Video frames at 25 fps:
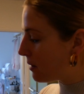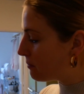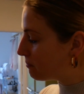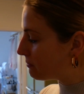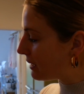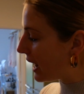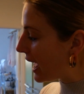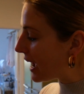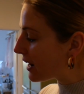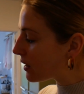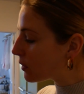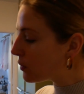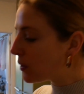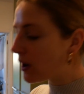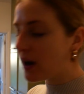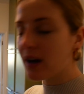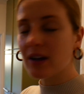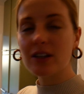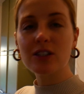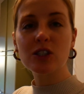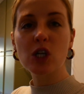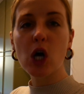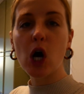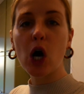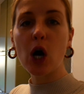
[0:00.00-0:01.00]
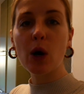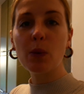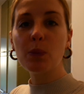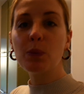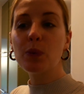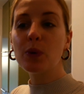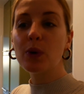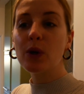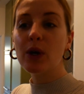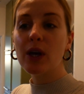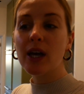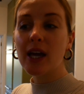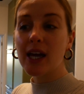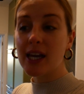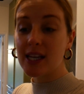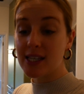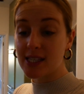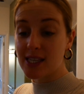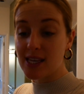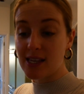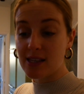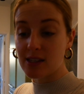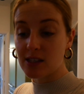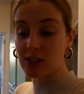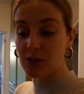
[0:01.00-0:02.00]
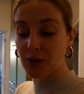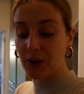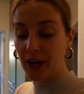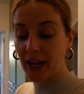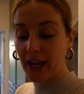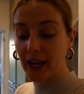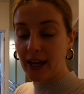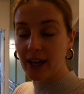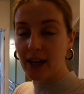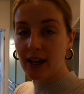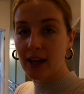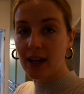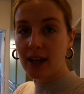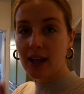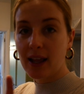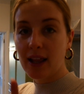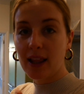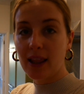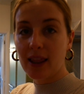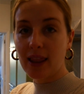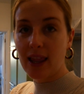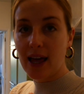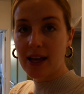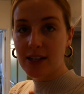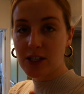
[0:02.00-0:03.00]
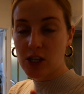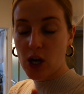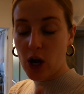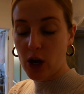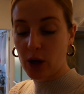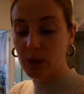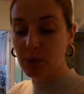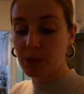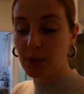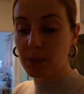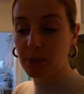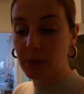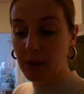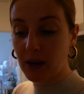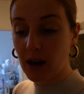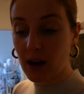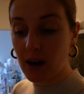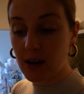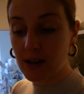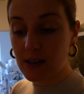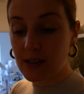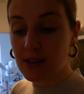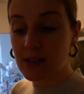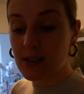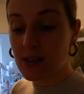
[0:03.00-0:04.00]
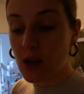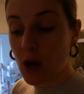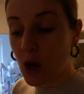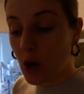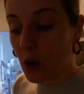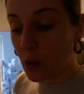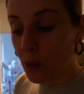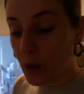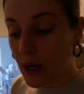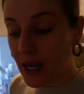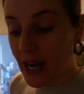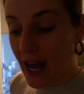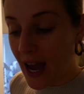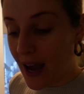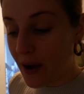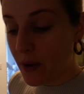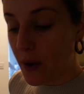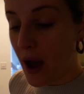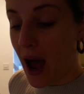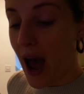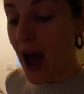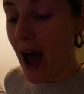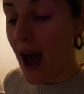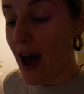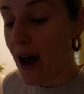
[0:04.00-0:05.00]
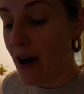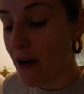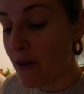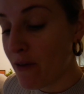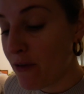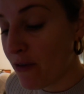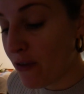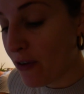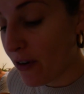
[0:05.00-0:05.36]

black worktop is history. Let's hope, because we now have